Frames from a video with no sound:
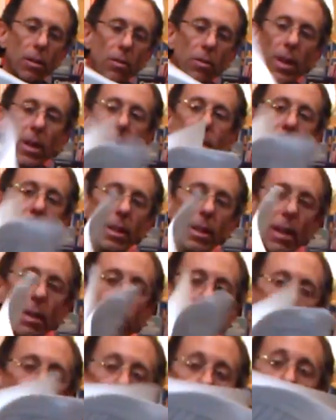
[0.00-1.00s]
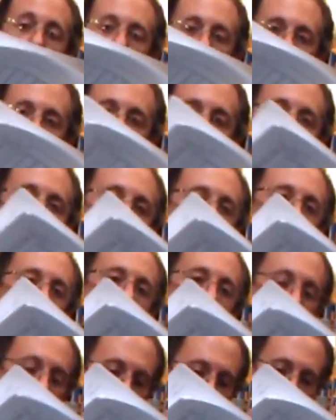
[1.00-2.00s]
They sent out this. This is, in
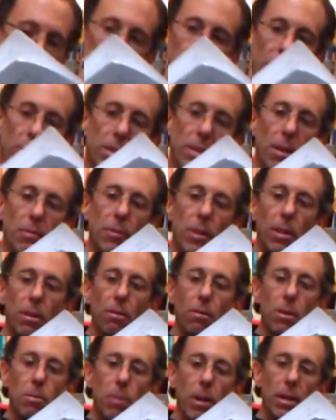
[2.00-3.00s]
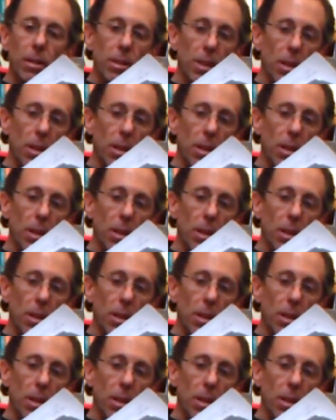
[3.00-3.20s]
fairness, is only a seventy-three page,